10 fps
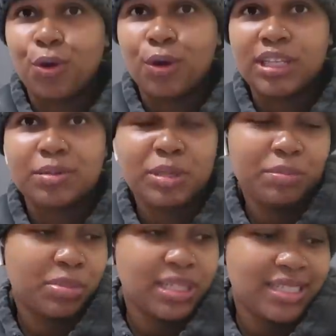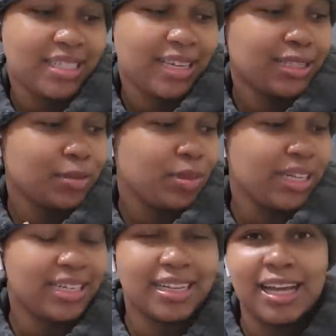it's been busy, it's
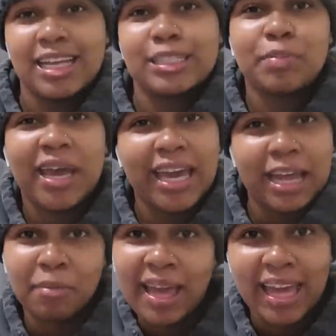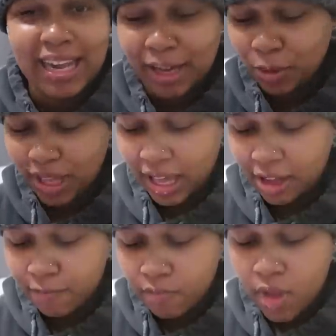been pere,
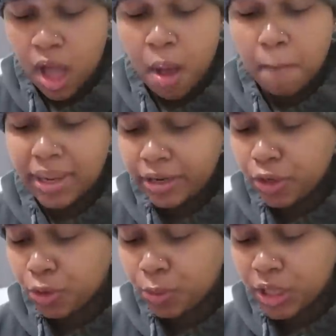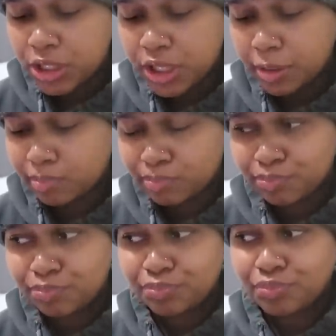okay, but in a good way. Shame,
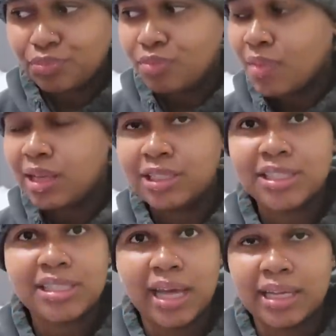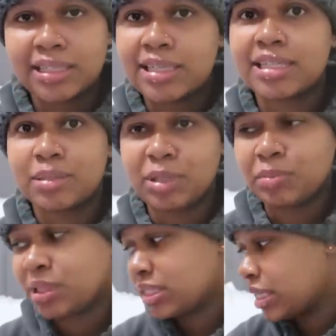it's just that it's been
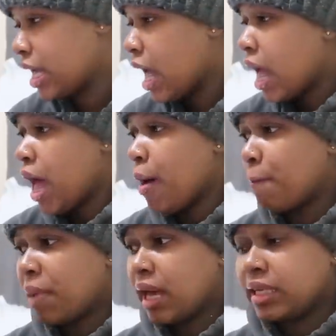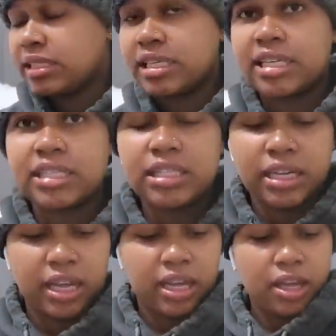busy. But
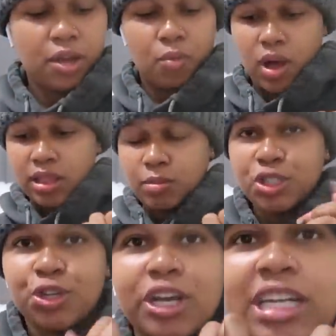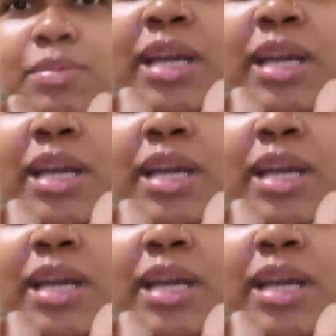yesterday, well, let me show you guys my